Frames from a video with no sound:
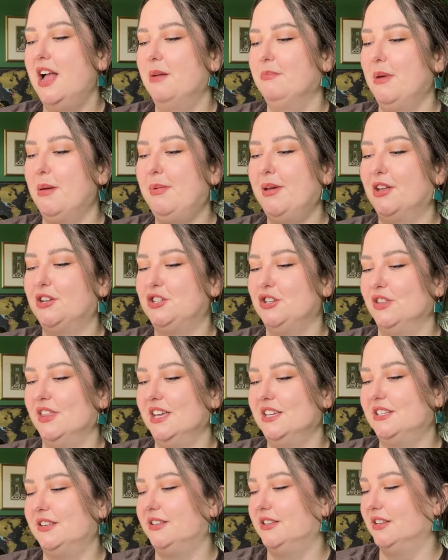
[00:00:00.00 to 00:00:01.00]
Maybe I'll do
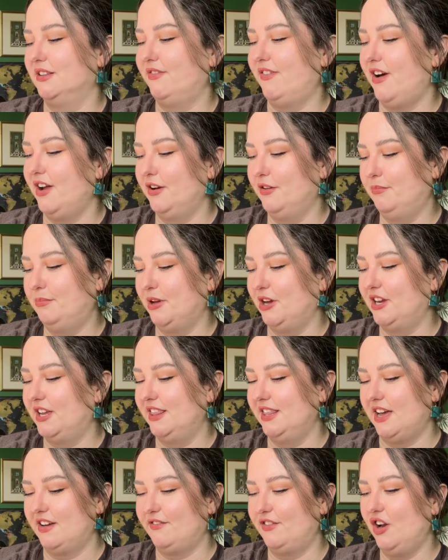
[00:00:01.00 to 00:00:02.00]
this as the final book in
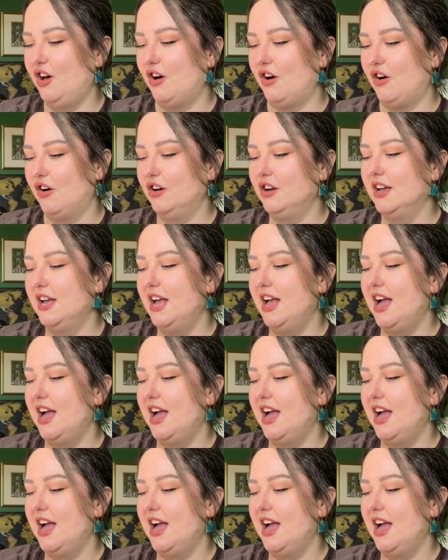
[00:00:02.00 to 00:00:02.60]
that vlog.